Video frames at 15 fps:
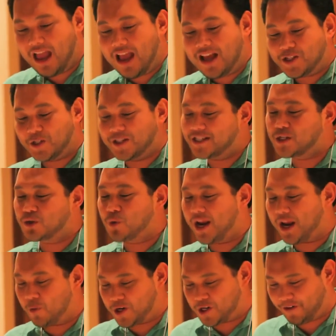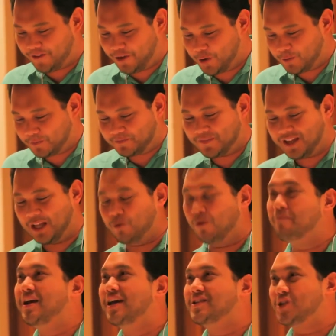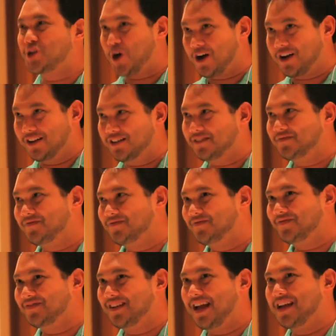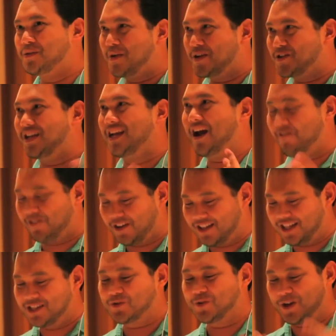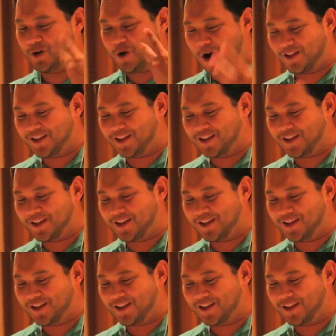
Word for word: So this is what I wish of you. It will be a struggle, especially after this when you go out